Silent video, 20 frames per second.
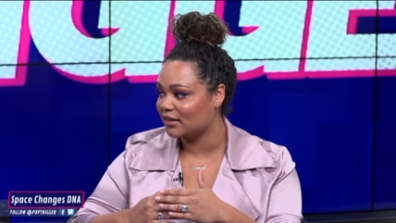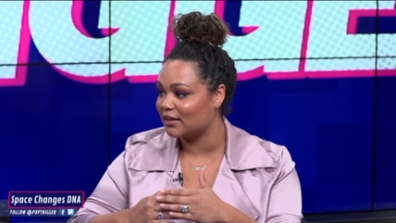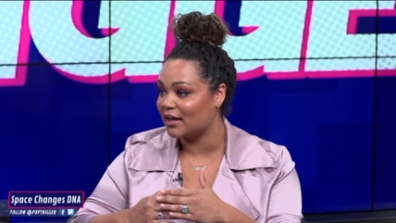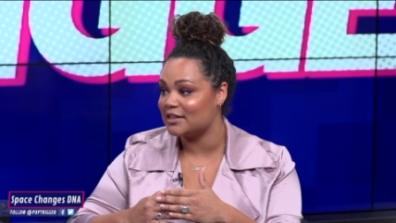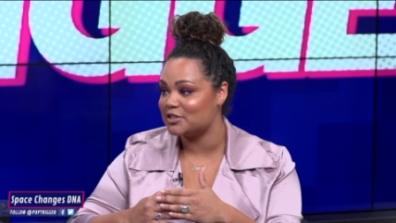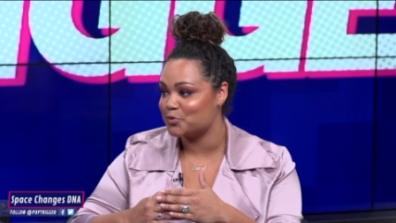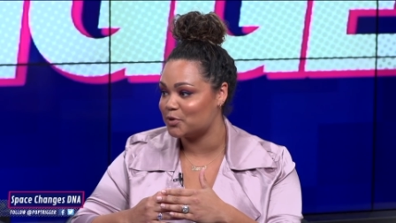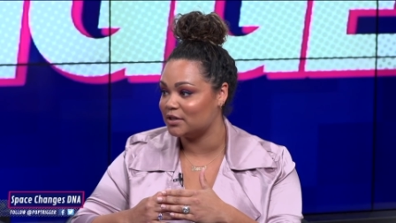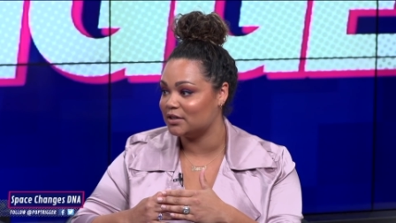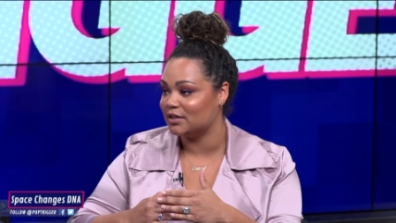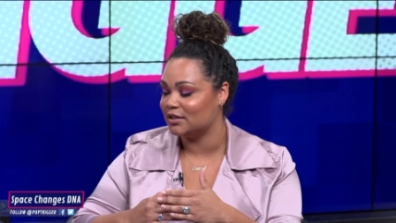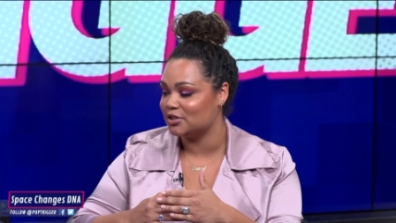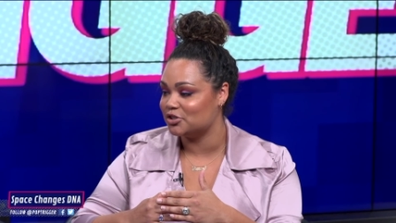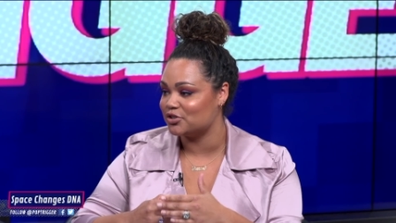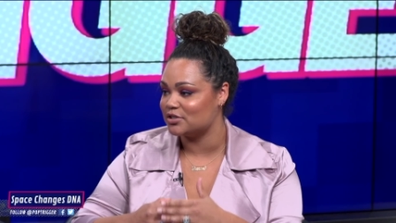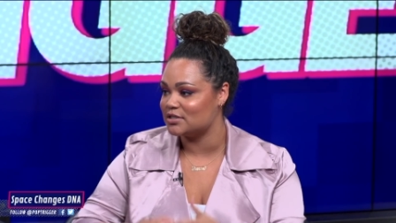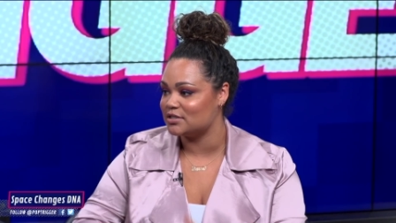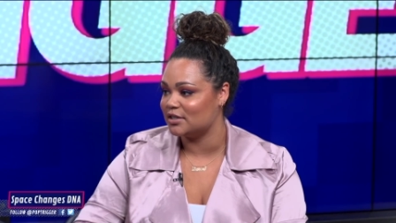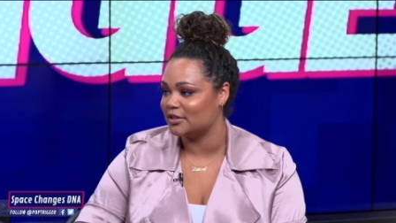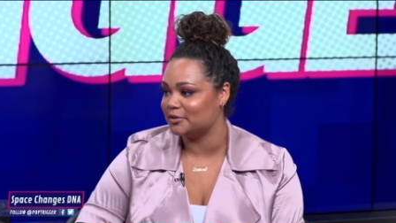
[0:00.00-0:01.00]
That's really
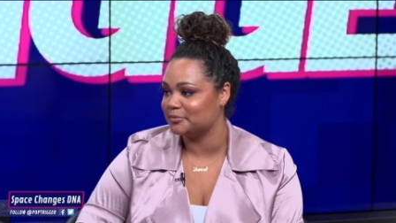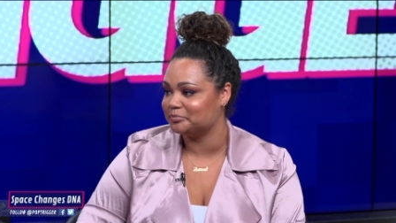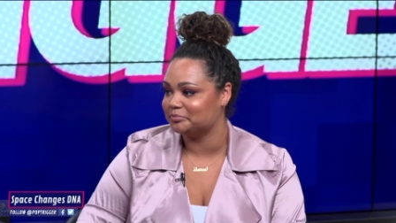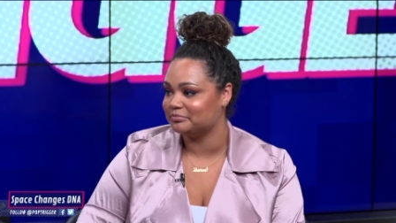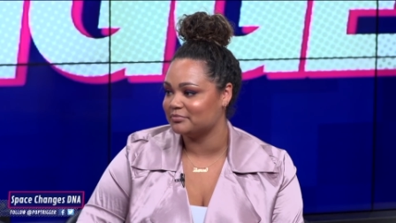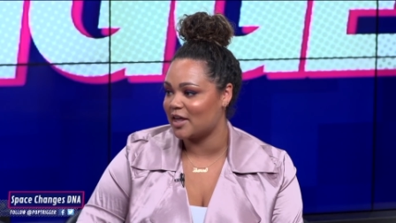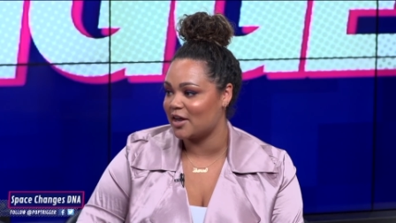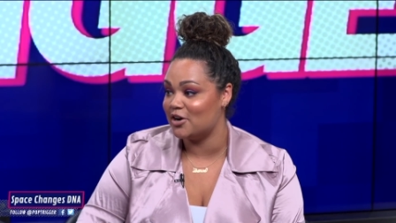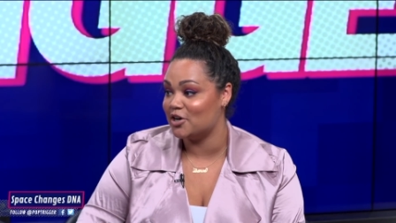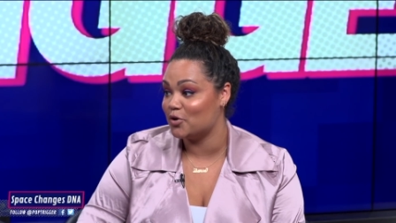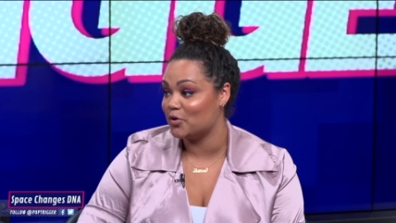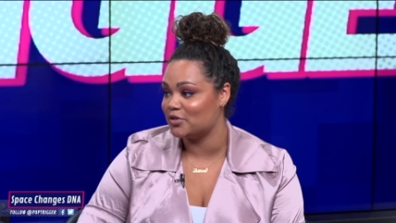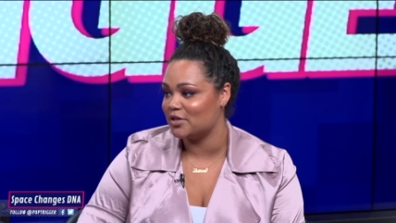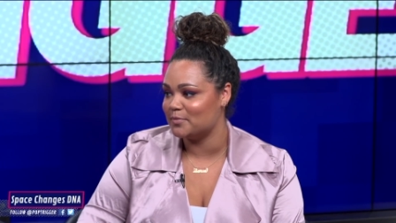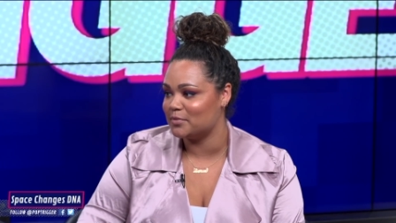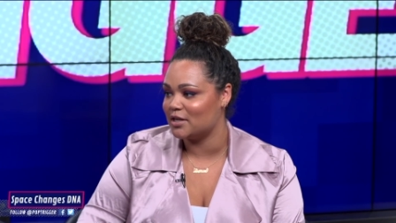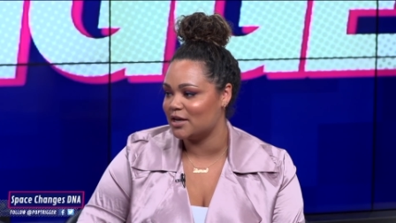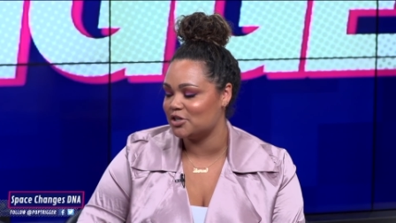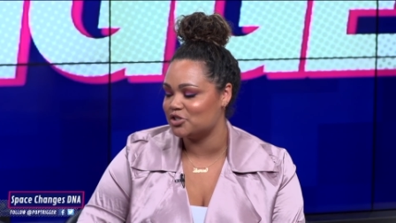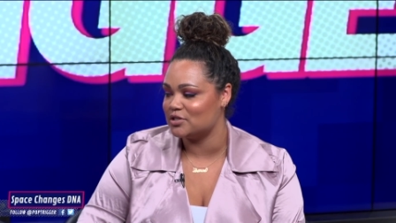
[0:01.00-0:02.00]
interesting. I don't know what the
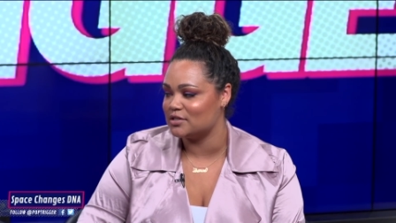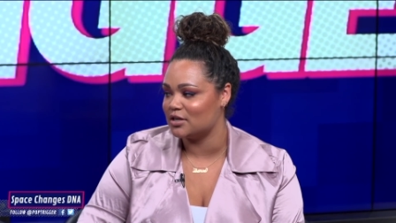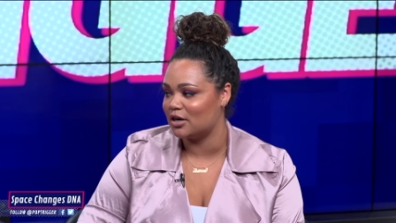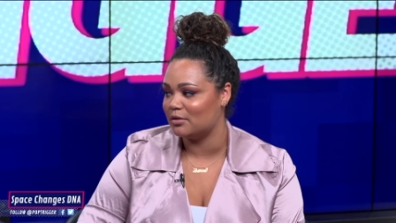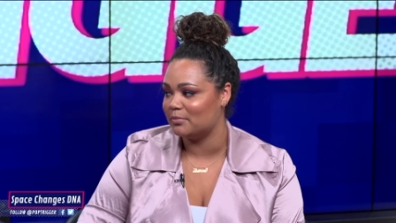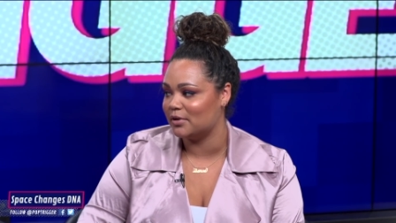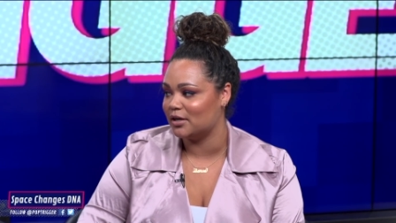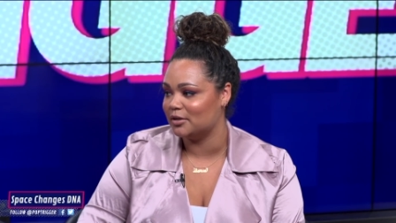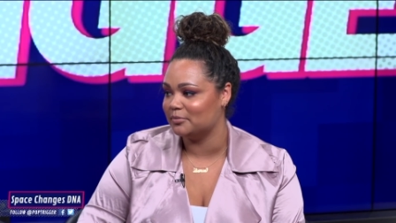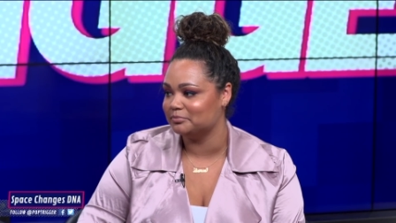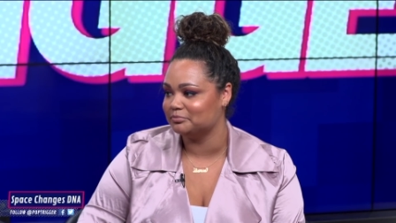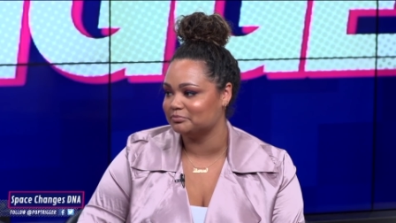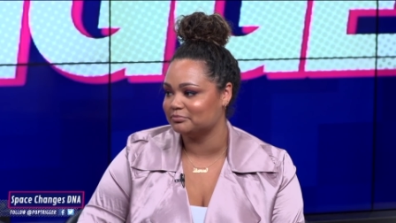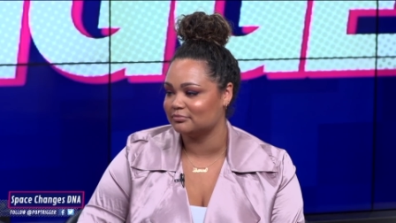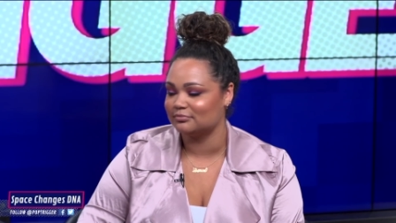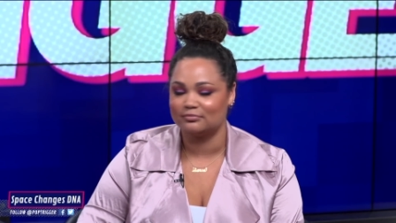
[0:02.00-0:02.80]
implications are, but